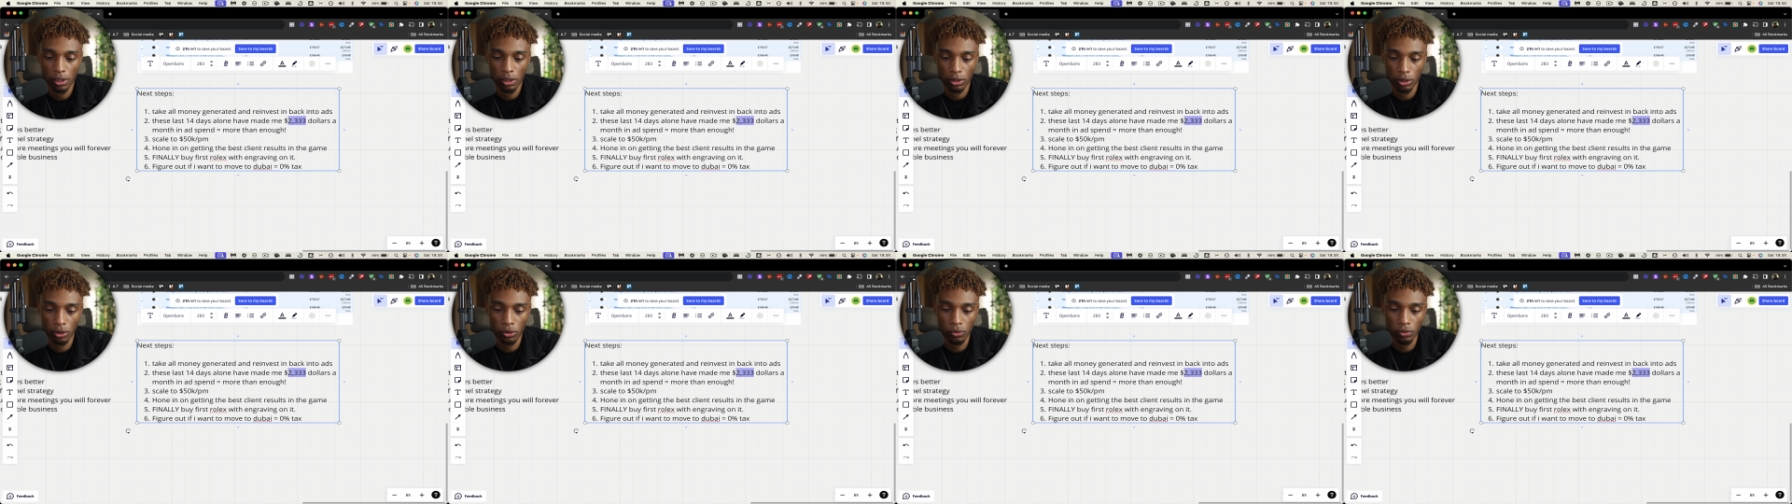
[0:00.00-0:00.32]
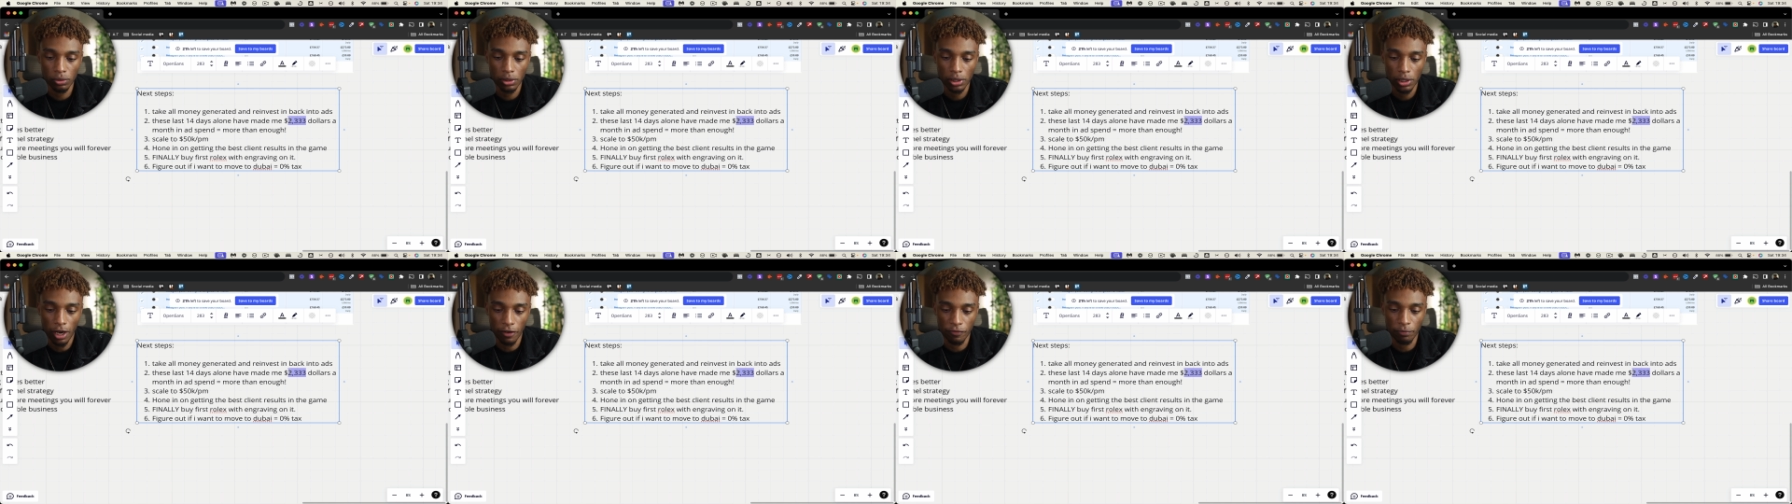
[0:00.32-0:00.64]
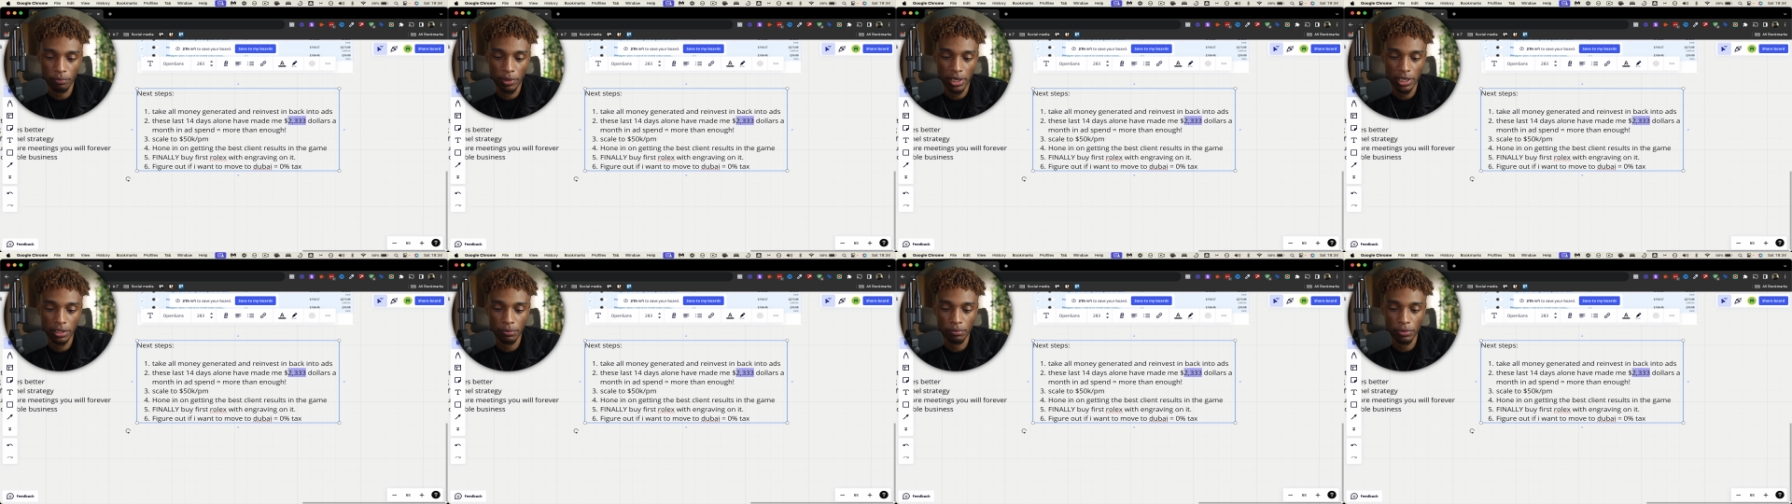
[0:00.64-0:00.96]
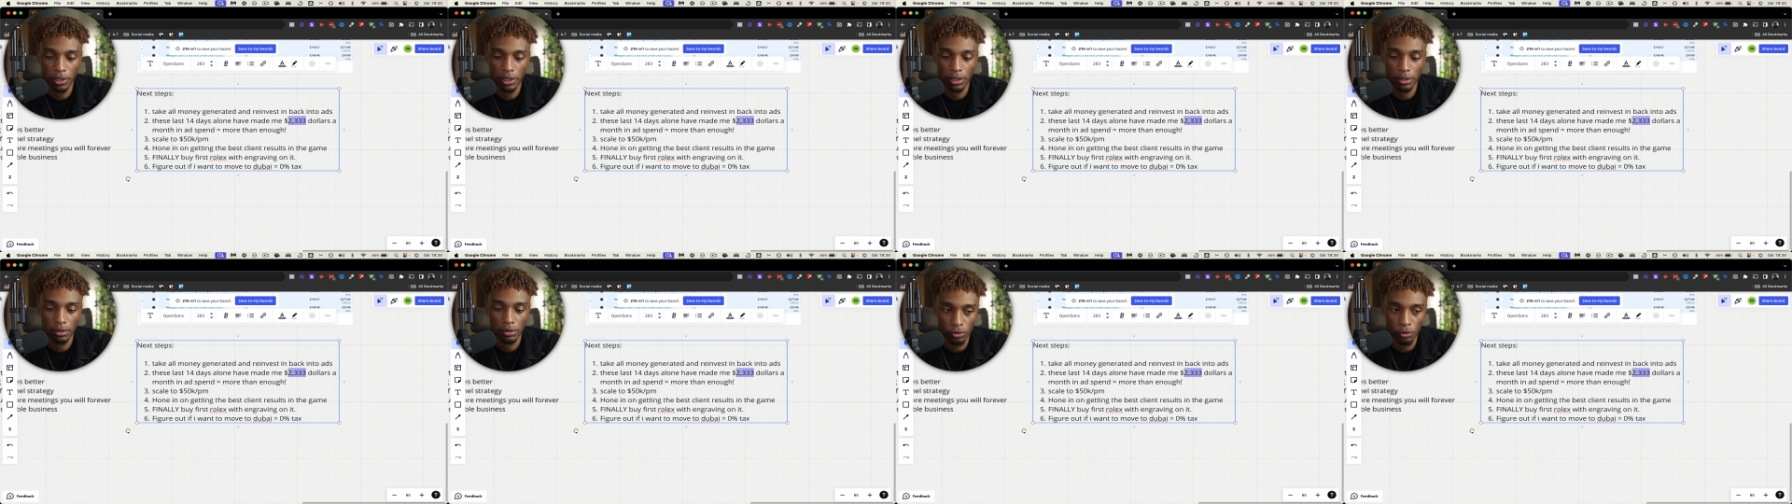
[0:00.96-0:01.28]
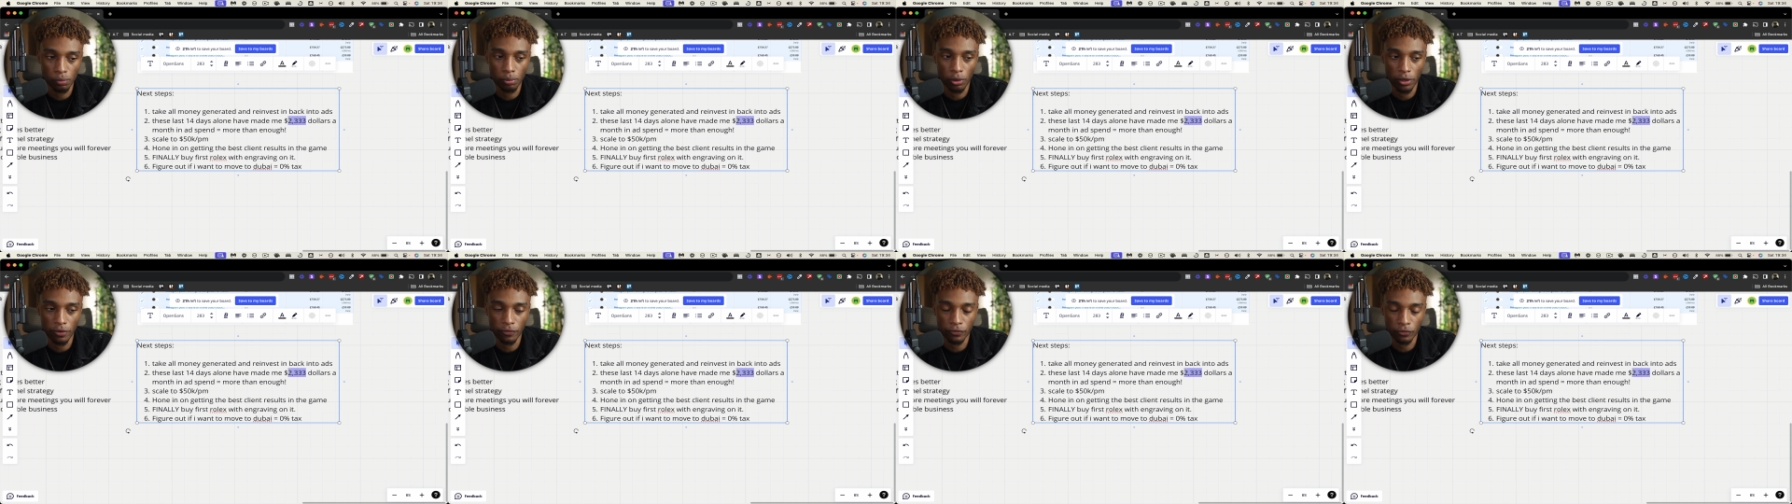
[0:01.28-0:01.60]
alone have made me
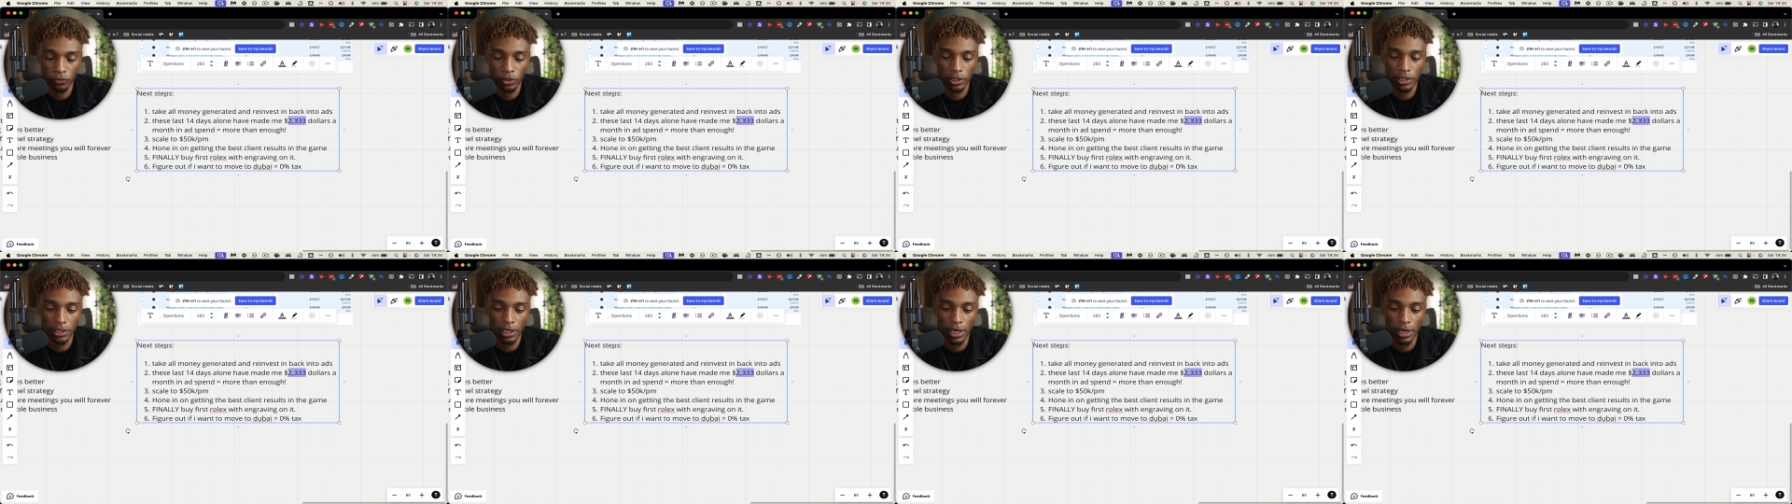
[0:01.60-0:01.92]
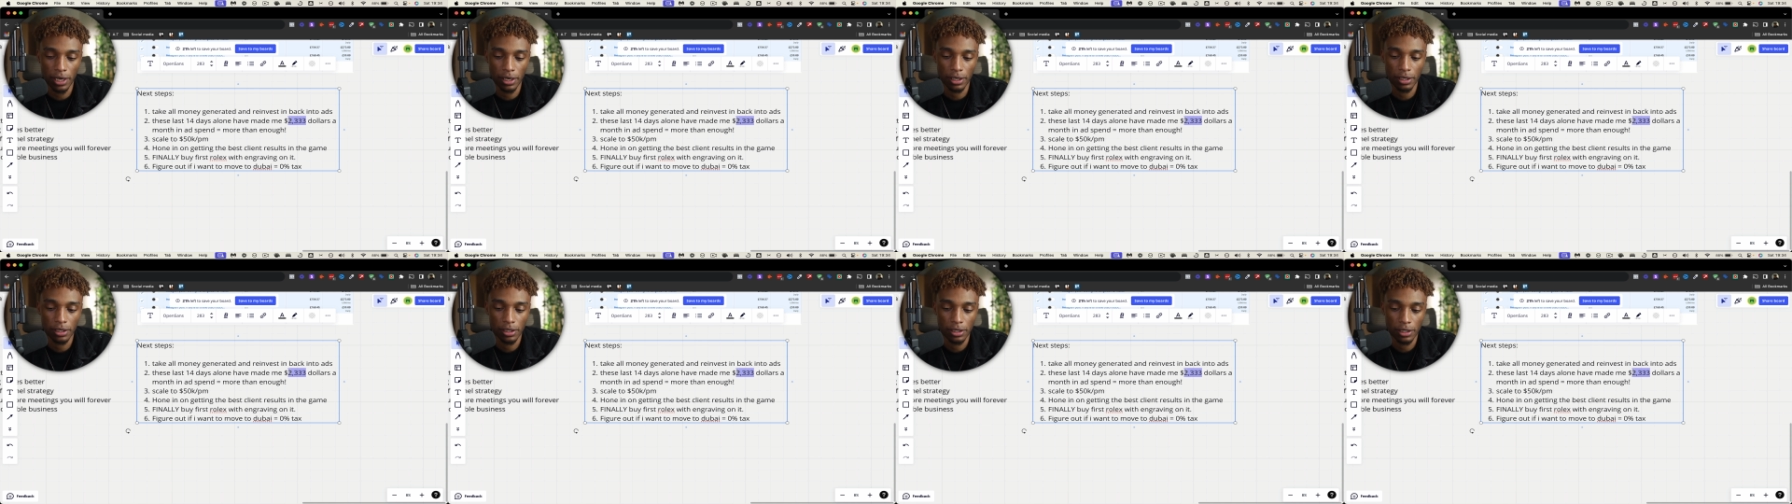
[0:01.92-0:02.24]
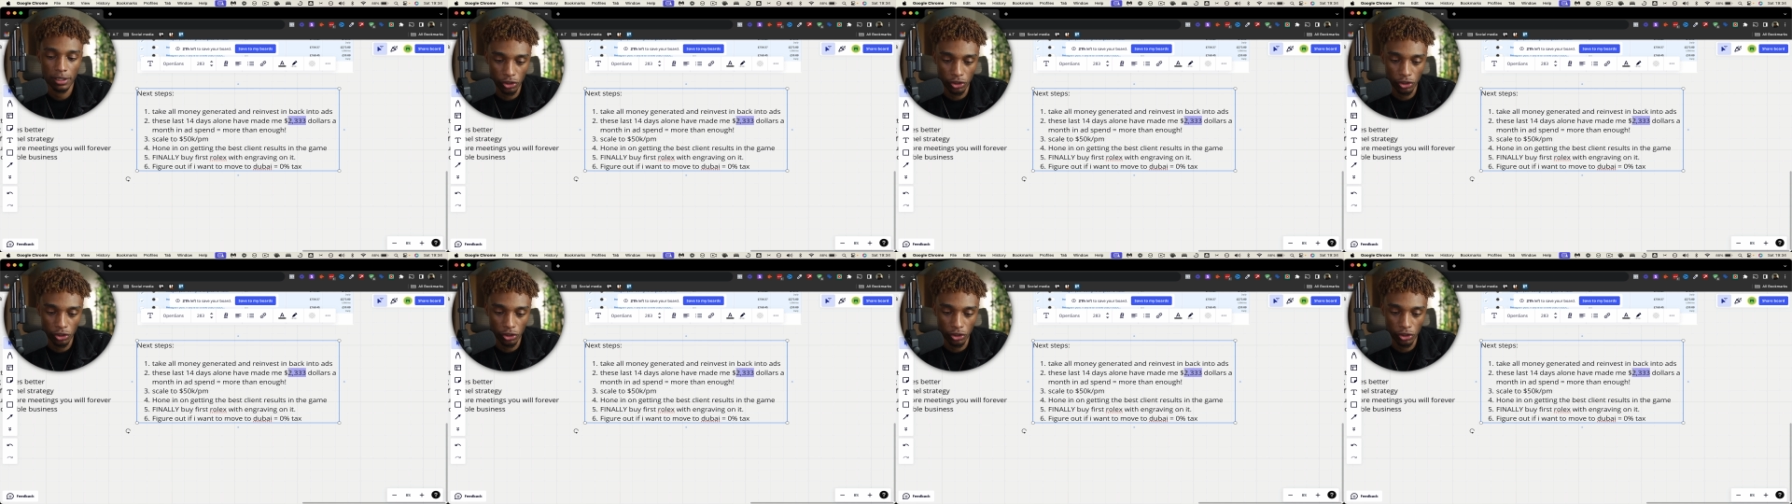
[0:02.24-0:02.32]
2.3k